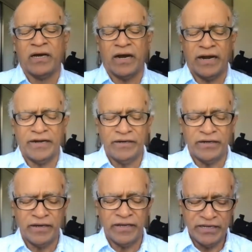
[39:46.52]
And
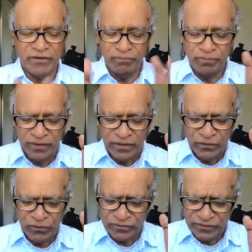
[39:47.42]
again, you
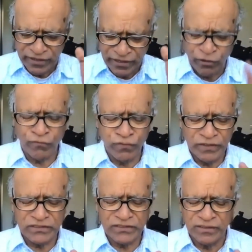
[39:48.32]
know, there are
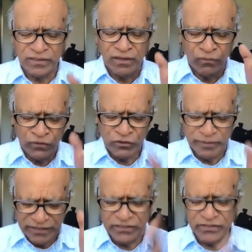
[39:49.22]
conflicts which may
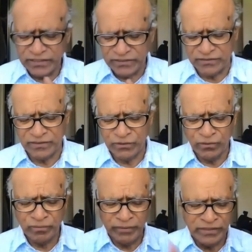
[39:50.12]
increase, you
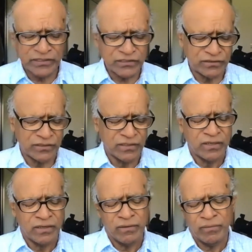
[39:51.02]
know, Indus
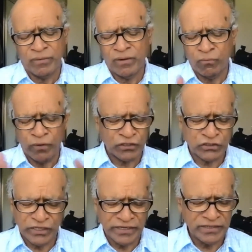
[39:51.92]
water
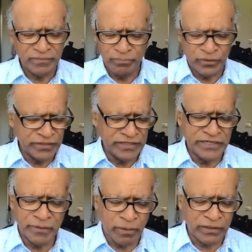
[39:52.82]
sharing between India
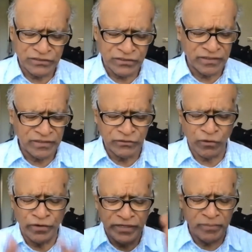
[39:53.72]
and Pakistan is
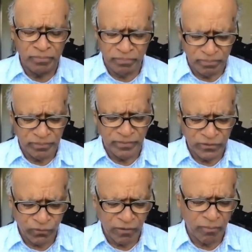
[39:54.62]
already in the
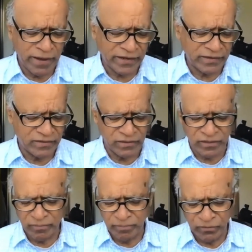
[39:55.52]
World Bank,
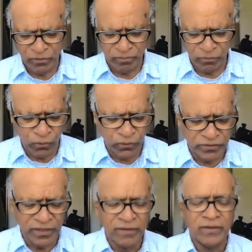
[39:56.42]
court,
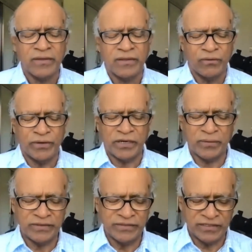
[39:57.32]

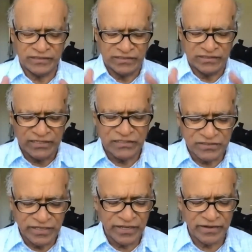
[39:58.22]
whatever the challenges there.